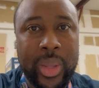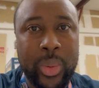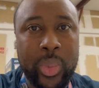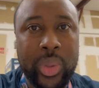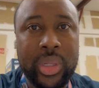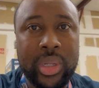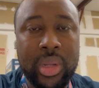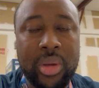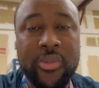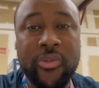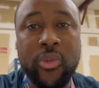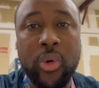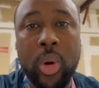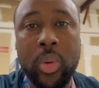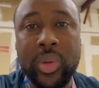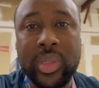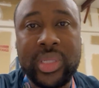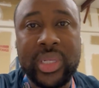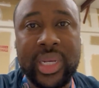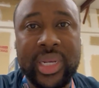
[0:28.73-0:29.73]
and we look
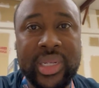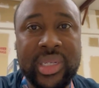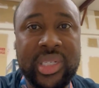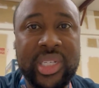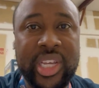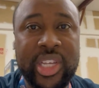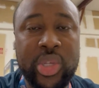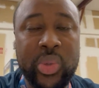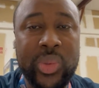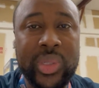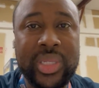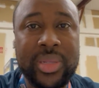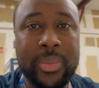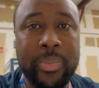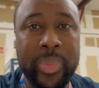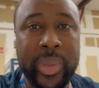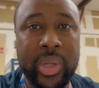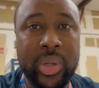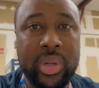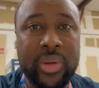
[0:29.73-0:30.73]
forward to continuing to
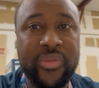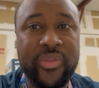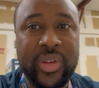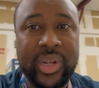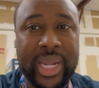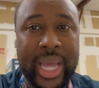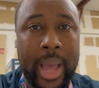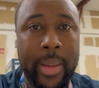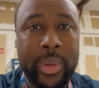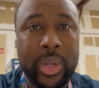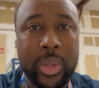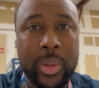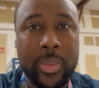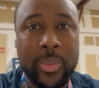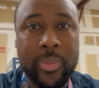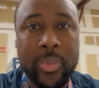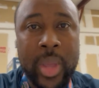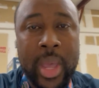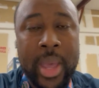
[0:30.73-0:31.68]
build a phenomenal